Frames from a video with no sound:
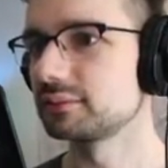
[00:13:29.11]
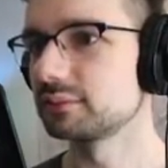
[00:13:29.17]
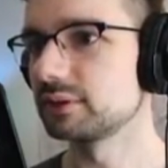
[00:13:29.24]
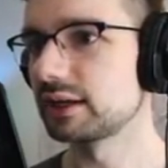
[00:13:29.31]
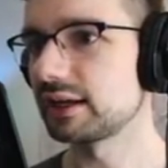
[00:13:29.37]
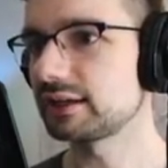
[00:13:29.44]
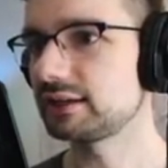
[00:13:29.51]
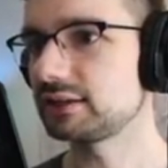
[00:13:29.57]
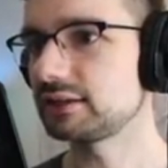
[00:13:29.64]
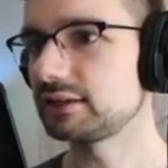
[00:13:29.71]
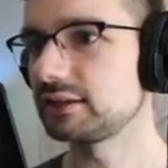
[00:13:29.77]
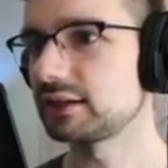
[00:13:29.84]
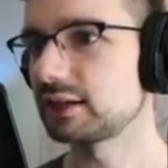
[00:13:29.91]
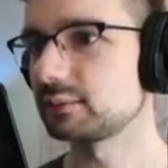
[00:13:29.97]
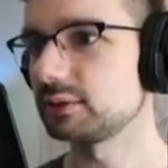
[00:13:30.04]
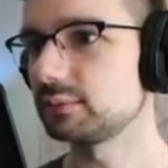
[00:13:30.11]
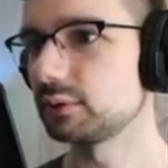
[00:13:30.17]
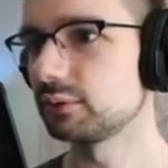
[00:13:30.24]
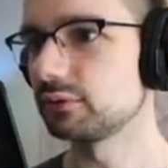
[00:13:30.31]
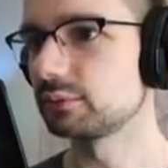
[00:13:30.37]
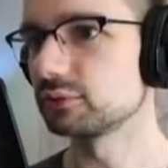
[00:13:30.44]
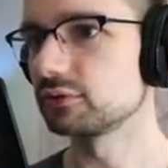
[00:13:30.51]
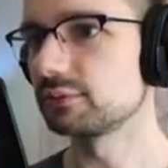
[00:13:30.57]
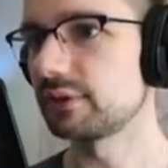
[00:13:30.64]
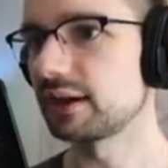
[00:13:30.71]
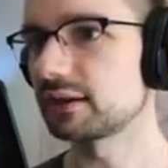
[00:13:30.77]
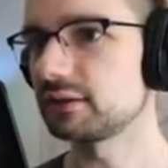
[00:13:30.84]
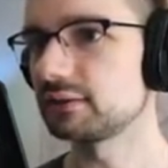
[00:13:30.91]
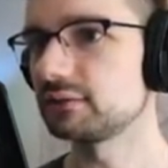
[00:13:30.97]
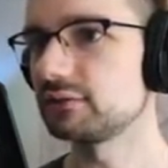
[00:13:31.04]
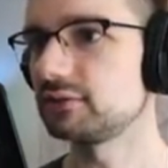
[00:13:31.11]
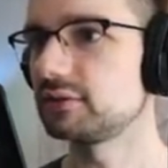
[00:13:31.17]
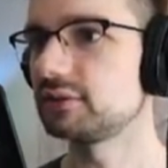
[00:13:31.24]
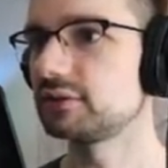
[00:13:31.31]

But I can inhabit both perspectives.